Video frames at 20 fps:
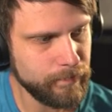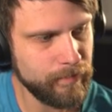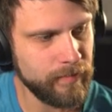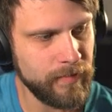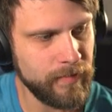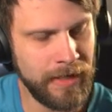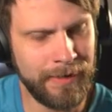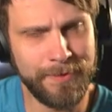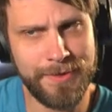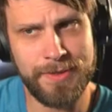
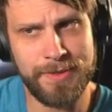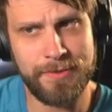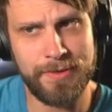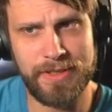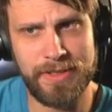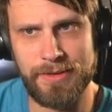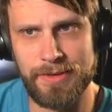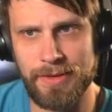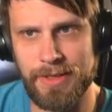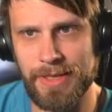I wasn't
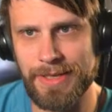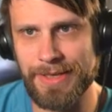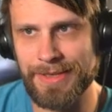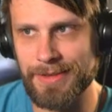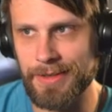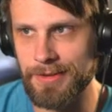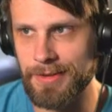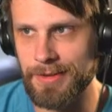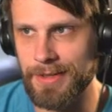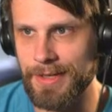really looking at
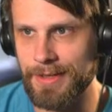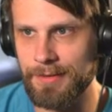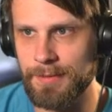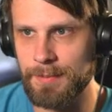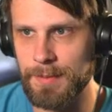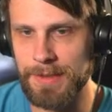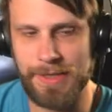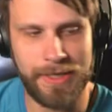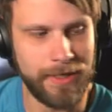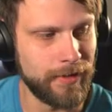their lands,
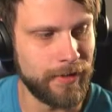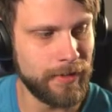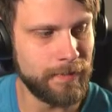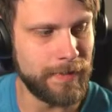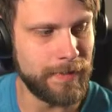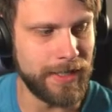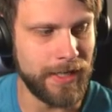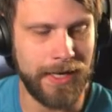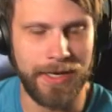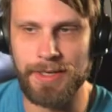but they are
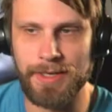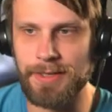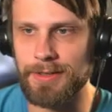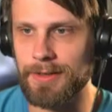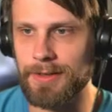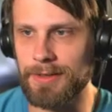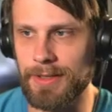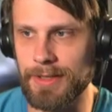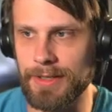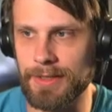behind
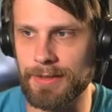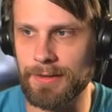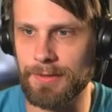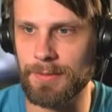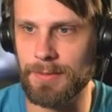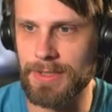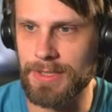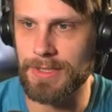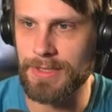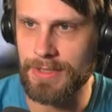on lands,
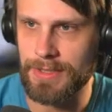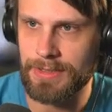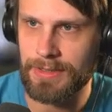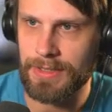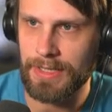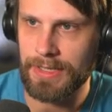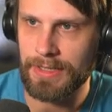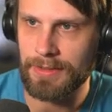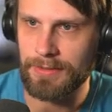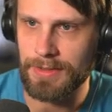which is
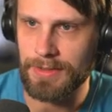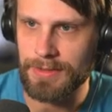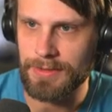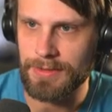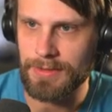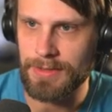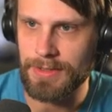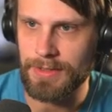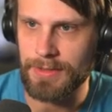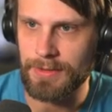kind of
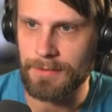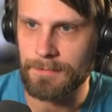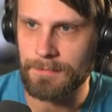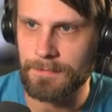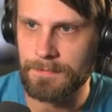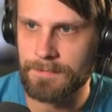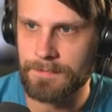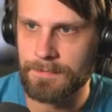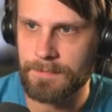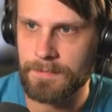interesting.
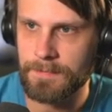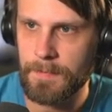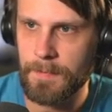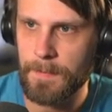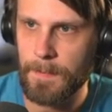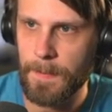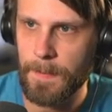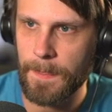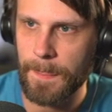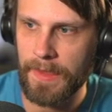
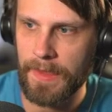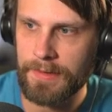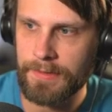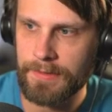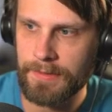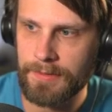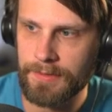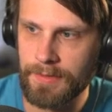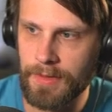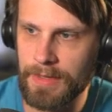
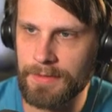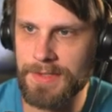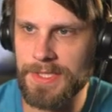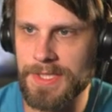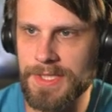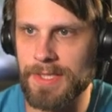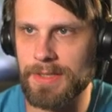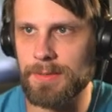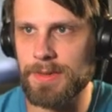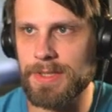So
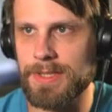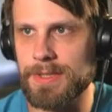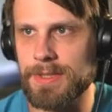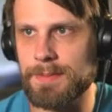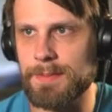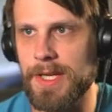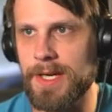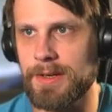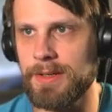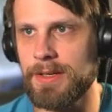obviously we just
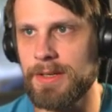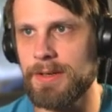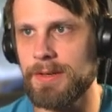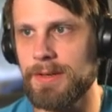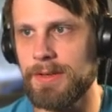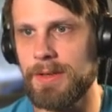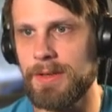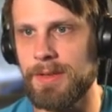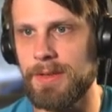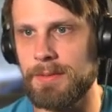block here,
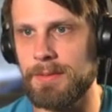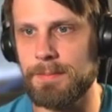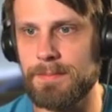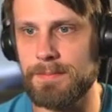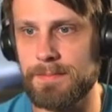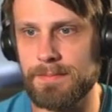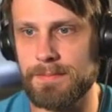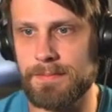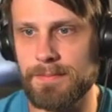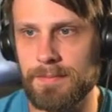and then they're
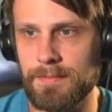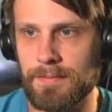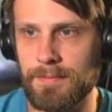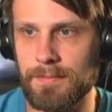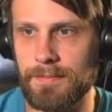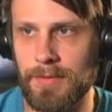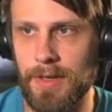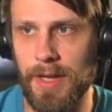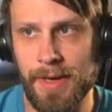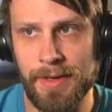
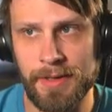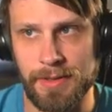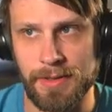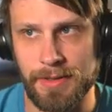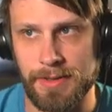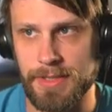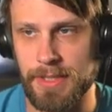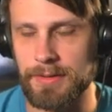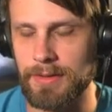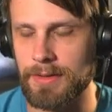not going
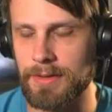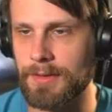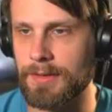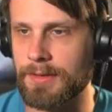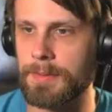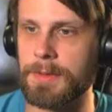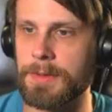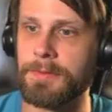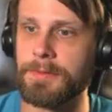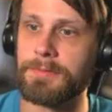to Deadly
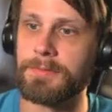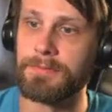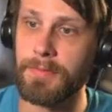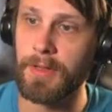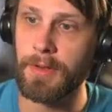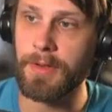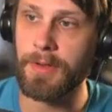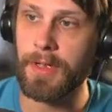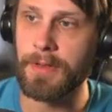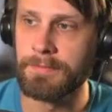Dispute.
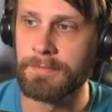Okay.